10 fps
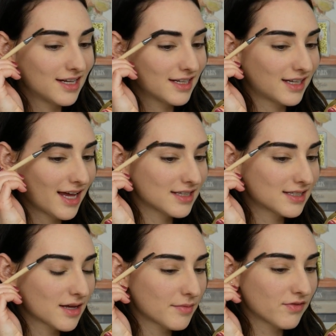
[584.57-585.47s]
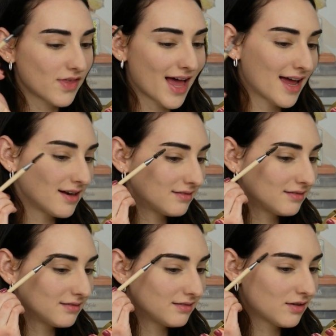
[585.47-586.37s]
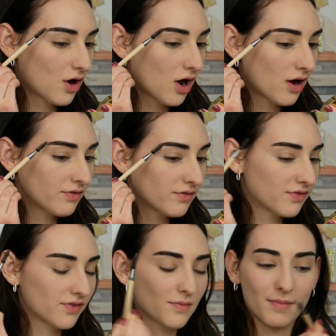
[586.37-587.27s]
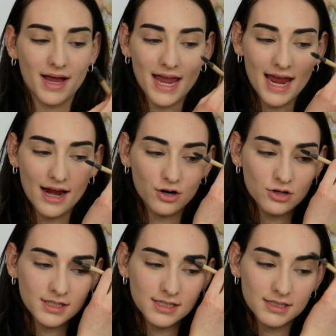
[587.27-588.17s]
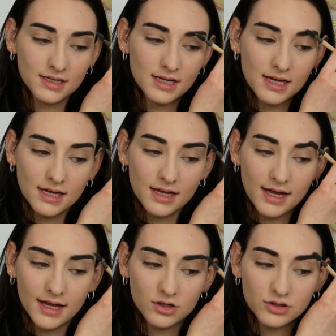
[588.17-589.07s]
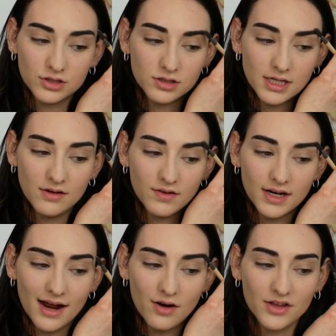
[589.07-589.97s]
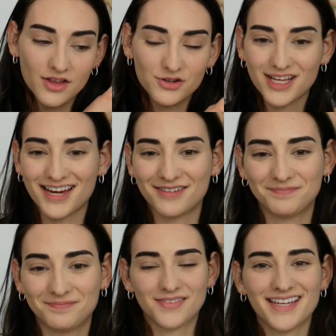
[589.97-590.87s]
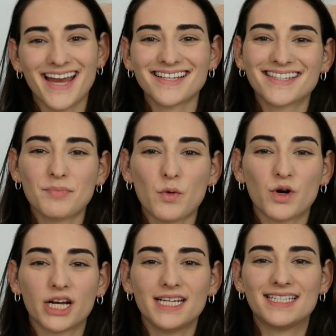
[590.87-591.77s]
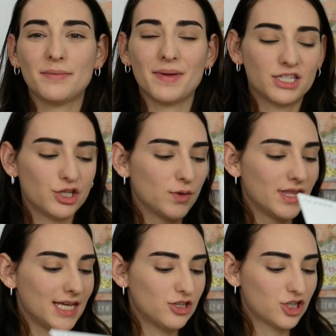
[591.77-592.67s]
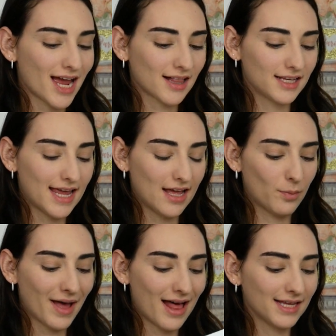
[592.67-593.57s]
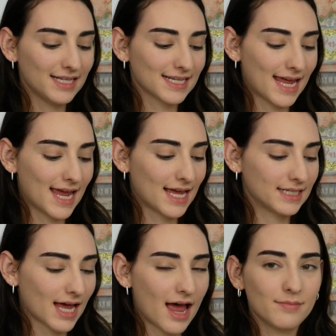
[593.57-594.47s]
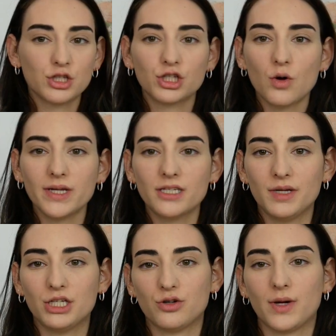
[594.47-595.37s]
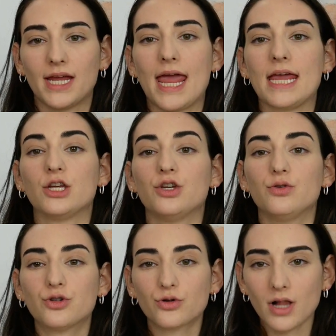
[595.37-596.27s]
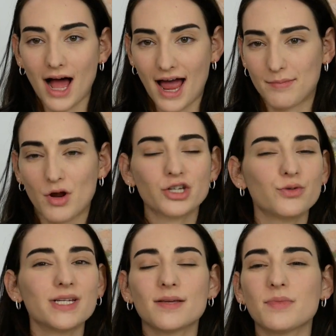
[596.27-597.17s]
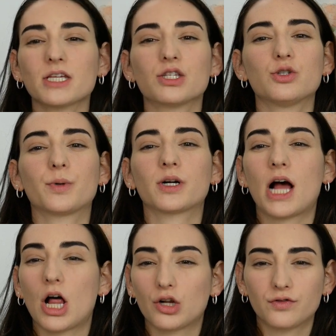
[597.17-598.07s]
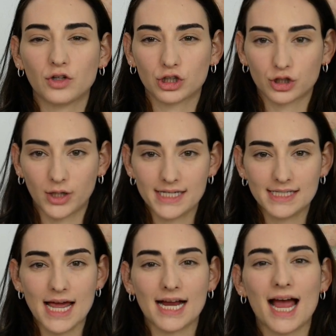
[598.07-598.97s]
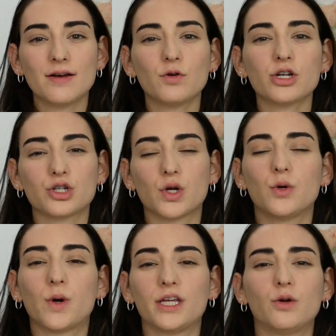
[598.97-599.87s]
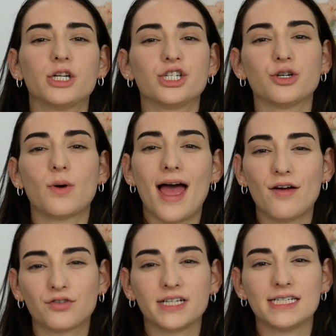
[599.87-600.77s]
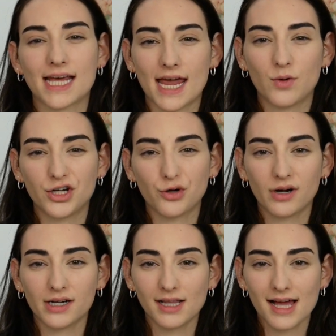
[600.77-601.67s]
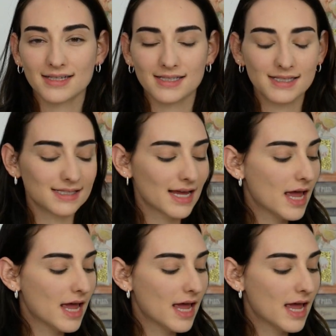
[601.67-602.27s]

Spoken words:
get some of that off of my hairs, and I'll just even it out on the other side. Next up, we're going to dip into the Jaclyn Hill palette, and I'm just going to be doing a neutral eye. I'm not doing something super colorful or crazy. I kind of want to show you what you can do every day when you're wearing glasses,